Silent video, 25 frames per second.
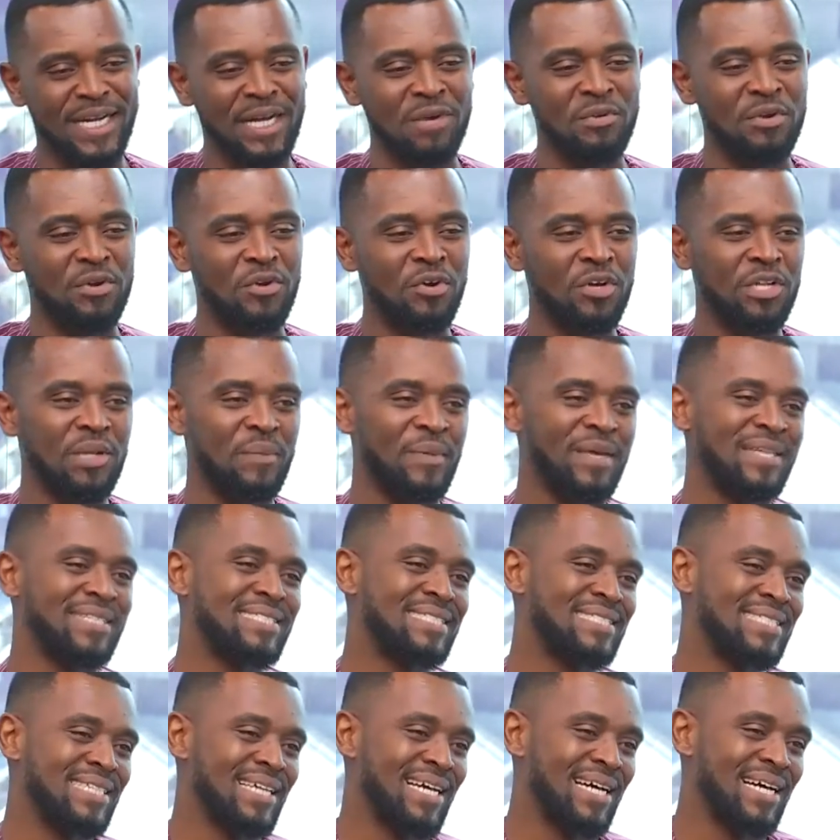now we call them
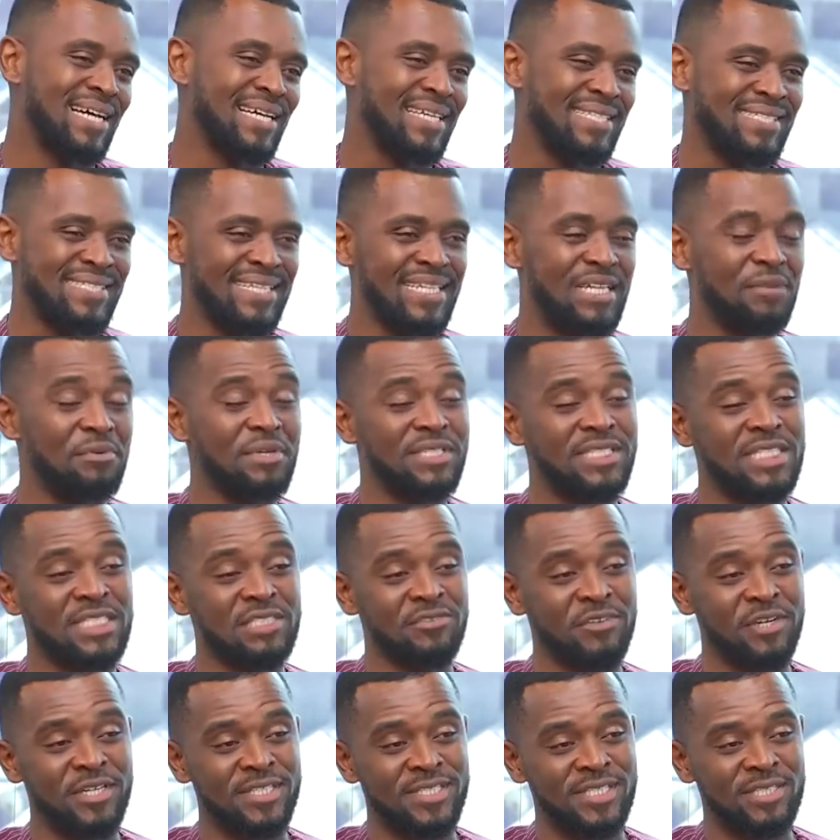STIs. And the reason
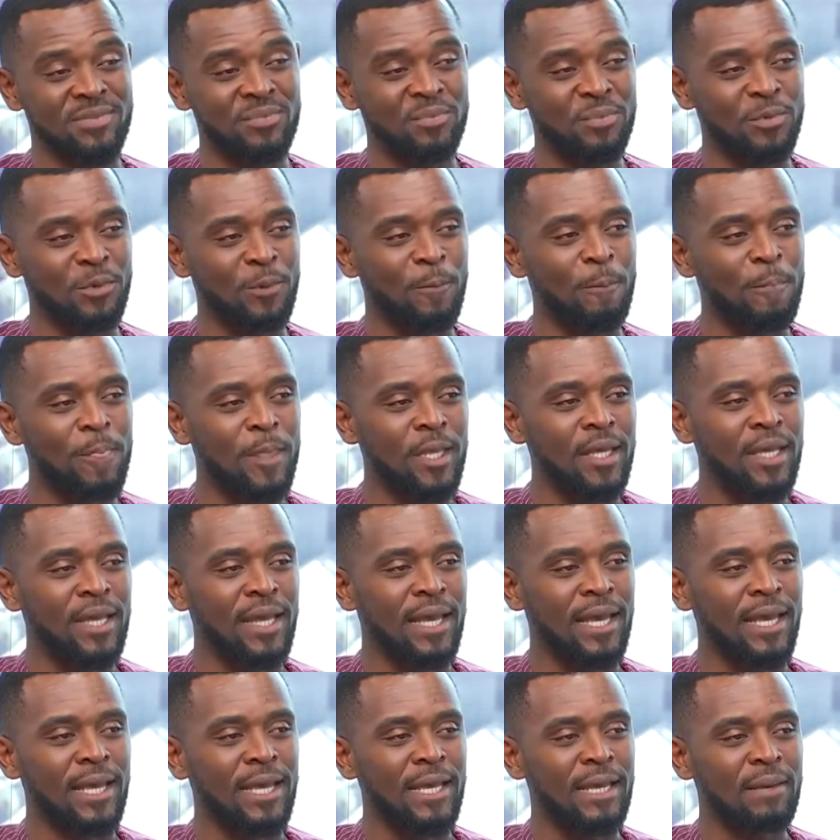is very simple.
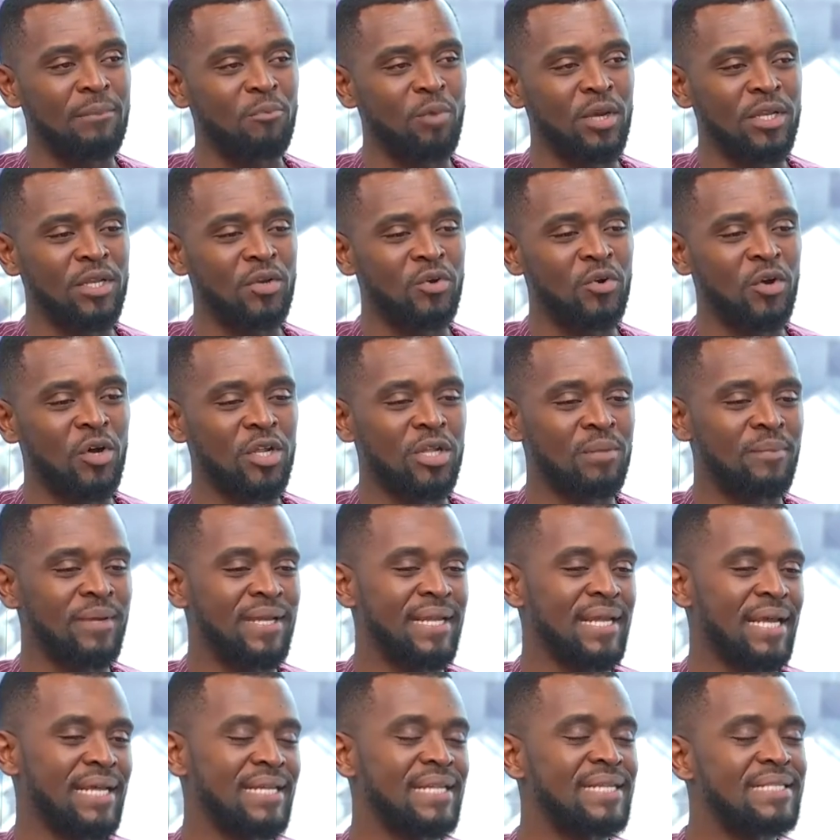When you call them
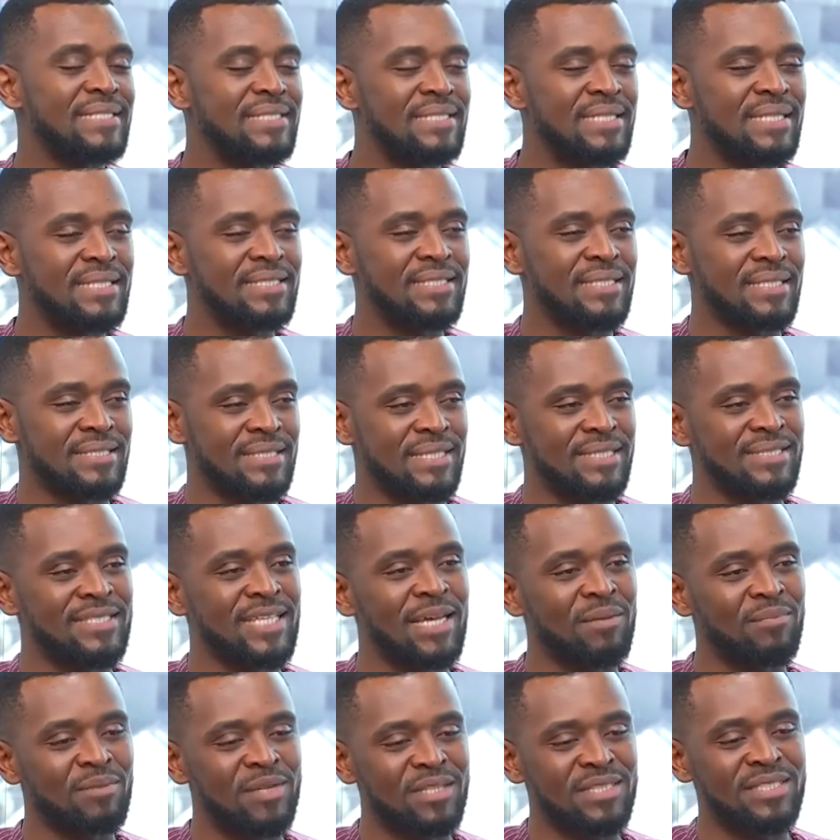a disease is
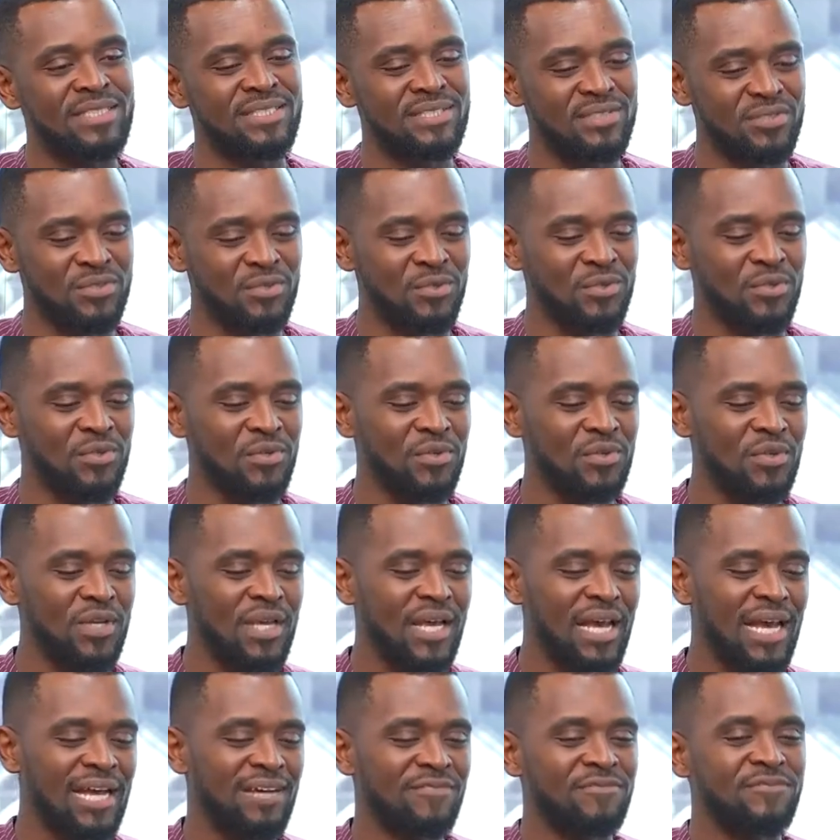established,
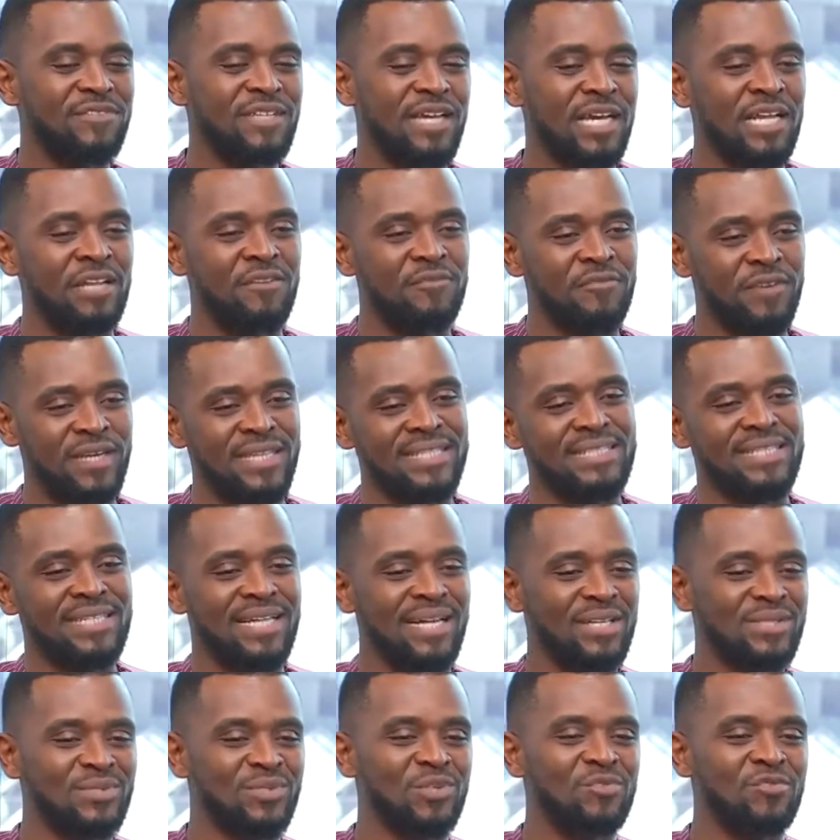after an infection
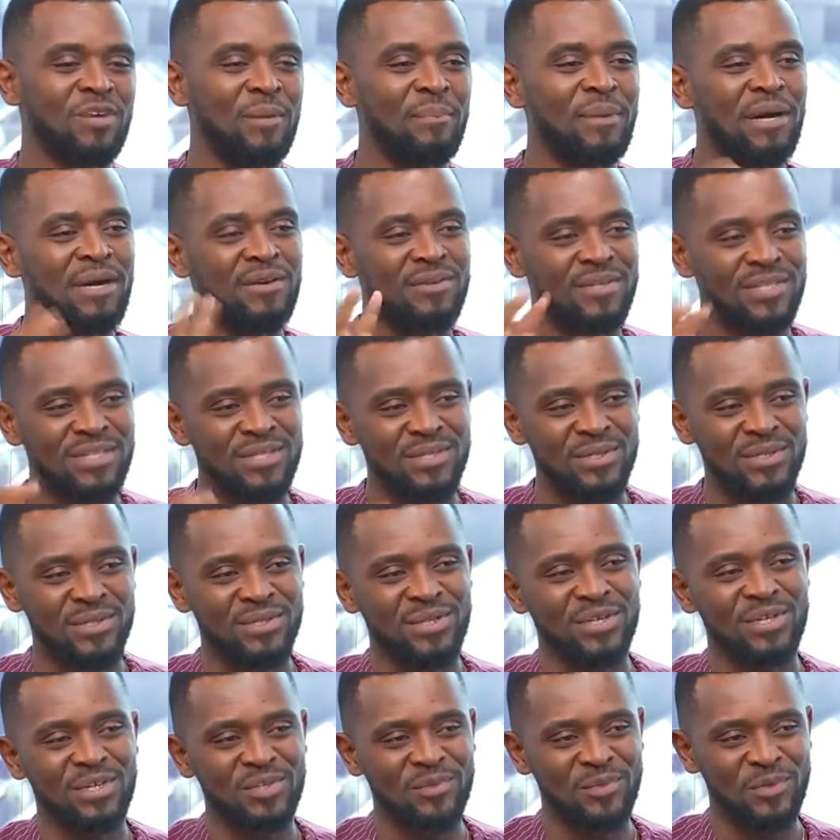has overpowered
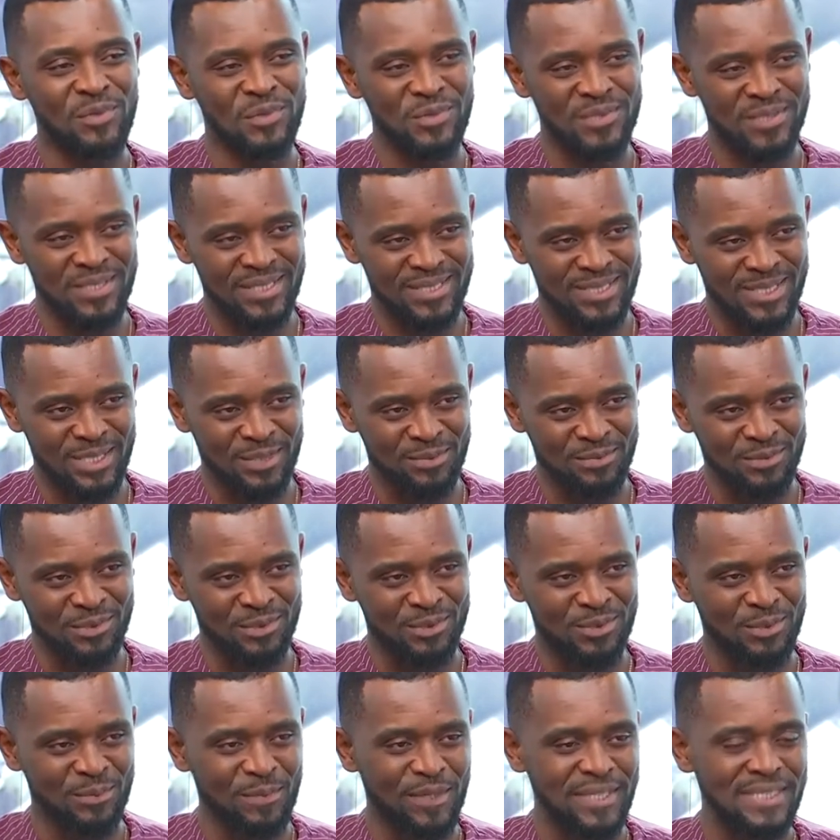your immune
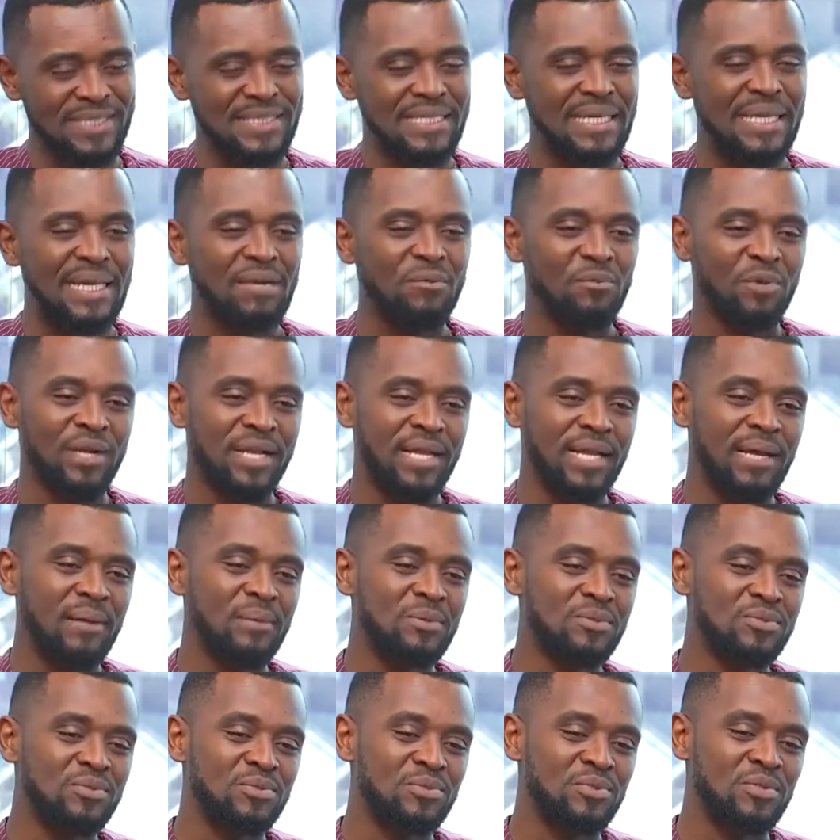system, but when it
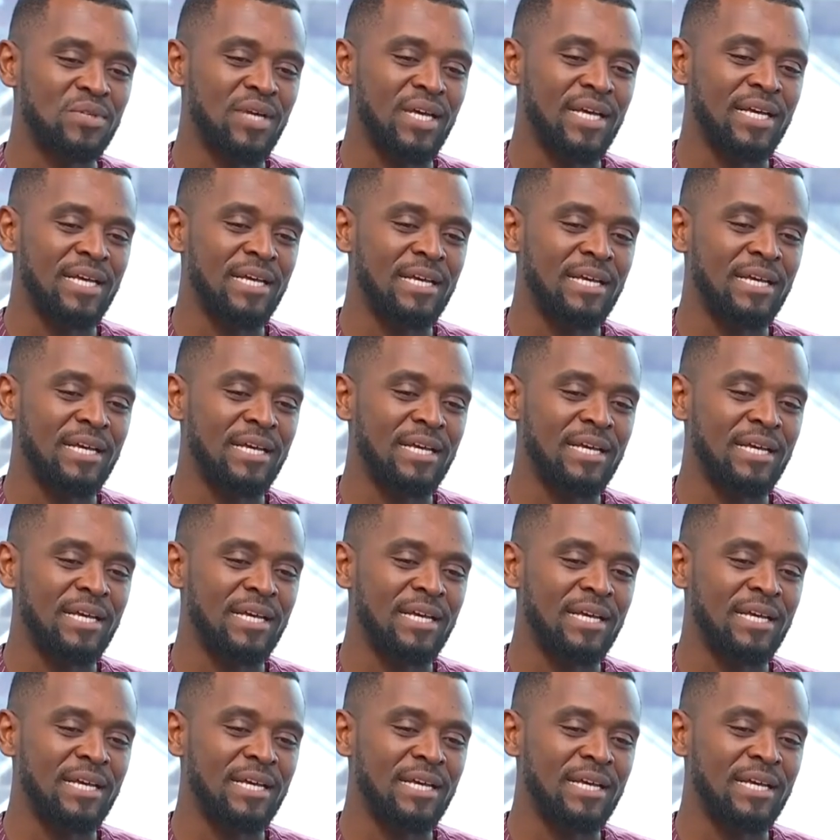comes to